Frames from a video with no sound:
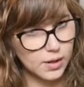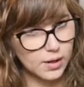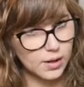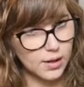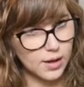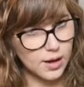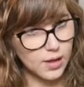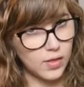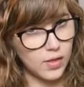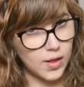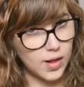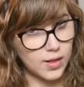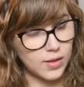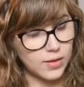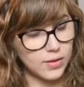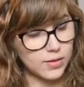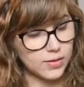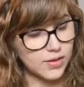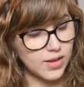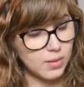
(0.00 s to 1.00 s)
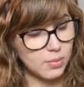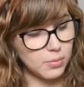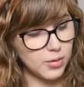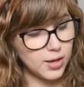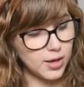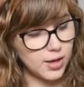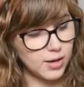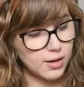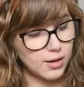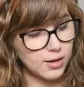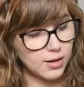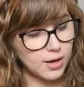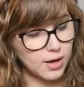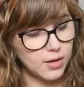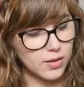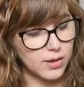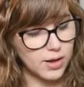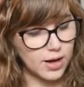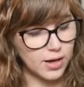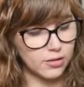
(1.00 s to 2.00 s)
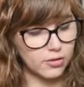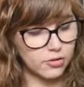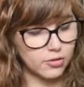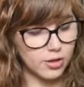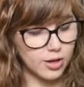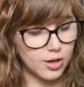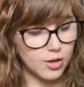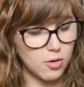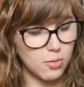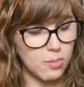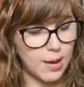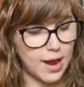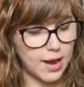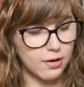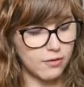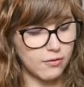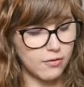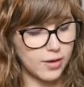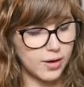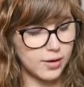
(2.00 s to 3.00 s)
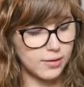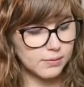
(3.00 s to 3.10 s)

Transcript: And then same thing, on the next string, go back a fret.